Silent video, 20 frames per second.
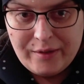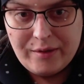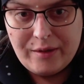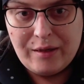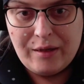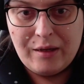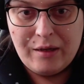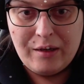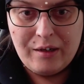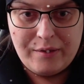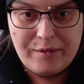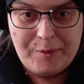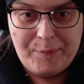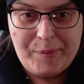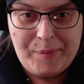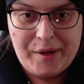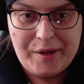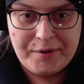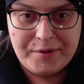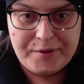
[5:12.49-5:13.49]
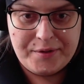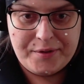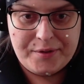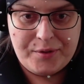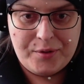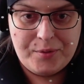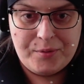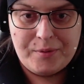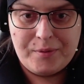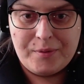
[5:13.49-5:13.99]
The beers
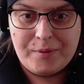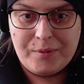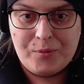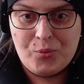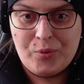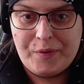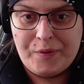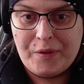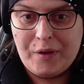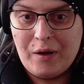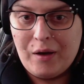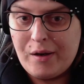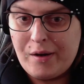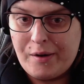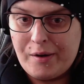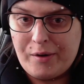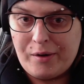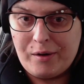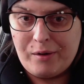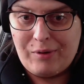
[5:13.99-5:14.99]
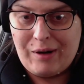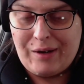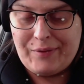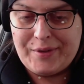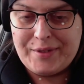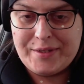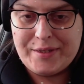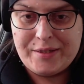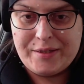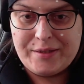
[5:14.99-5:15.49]
with higher
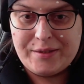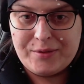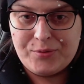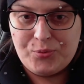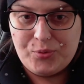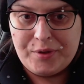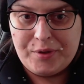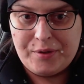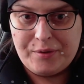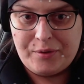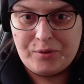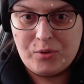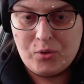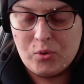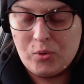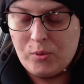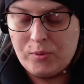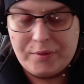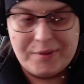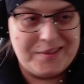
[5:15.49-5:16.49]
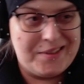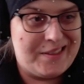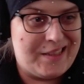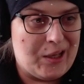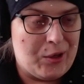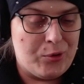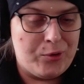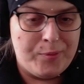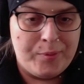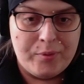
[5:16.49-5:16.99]
gravities were called
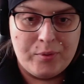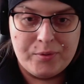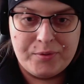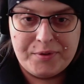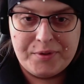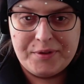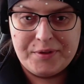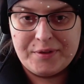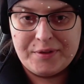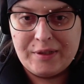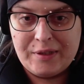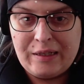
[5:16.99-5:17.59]
stout porters.